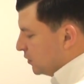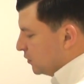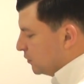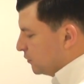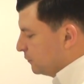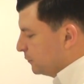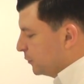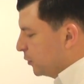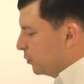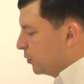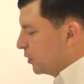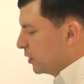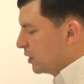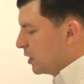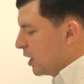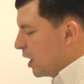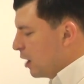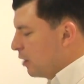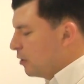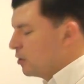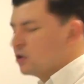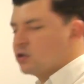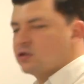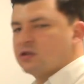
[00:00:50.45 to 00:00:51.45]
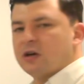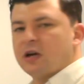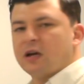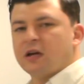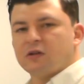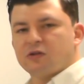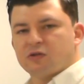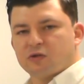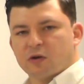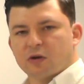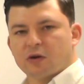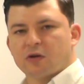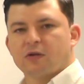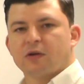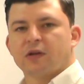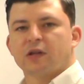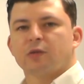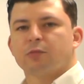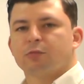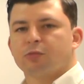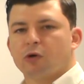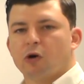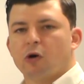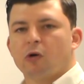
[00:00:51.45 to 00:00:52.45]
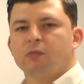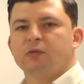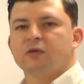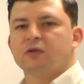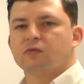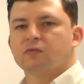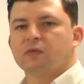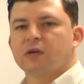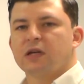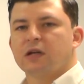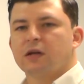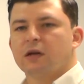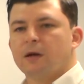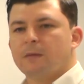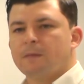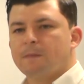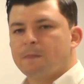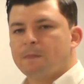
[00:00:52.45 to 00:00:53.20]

this floating carriage triggering the probe to read.